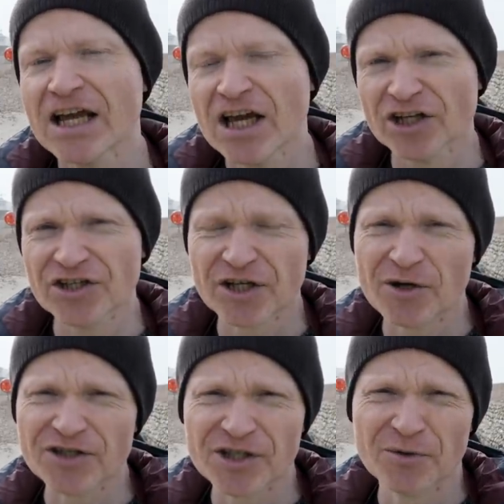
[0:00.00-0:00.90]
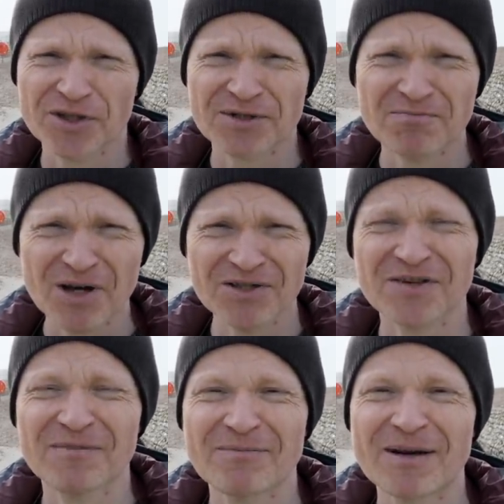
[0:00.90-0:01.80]
And as a consequence,
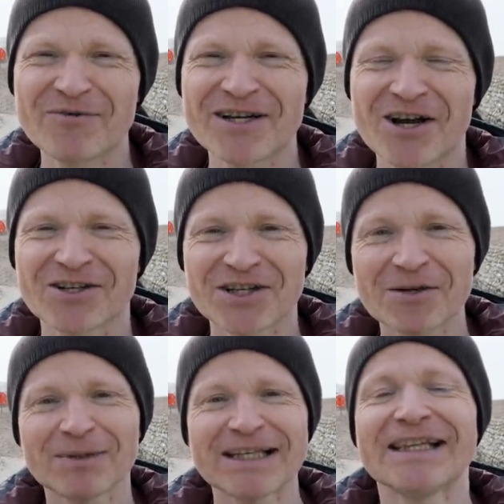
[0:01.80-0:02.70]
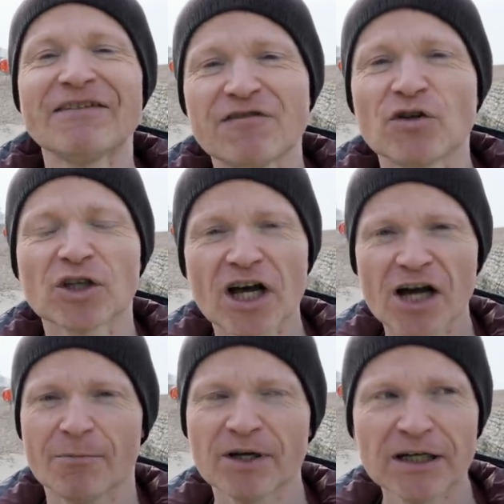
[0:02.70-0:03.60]
most of my memory cards are completely full
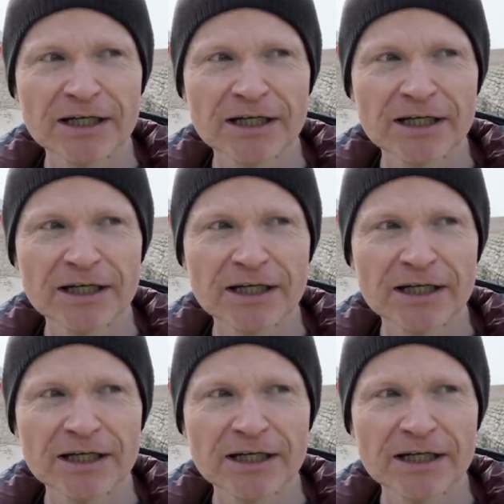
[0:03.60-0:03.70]
up.